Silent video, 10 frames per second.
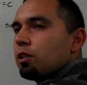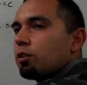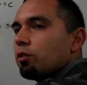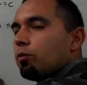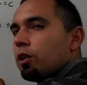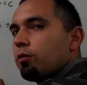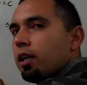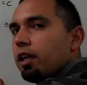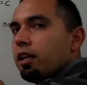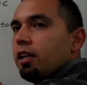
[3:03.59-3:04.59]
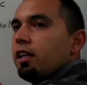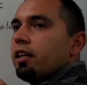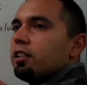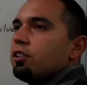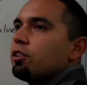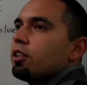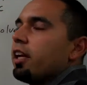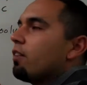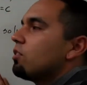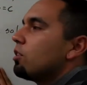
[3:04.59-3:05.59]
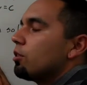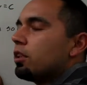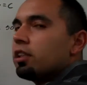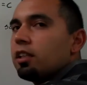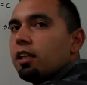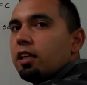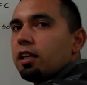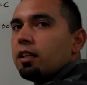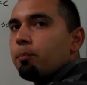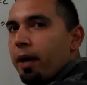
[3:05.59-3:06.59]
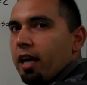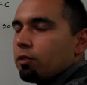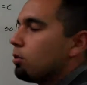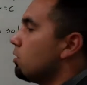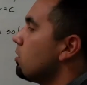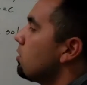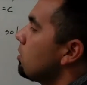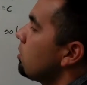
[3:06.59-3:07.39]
We learn it one way, and then you're going to have to learn it backwards.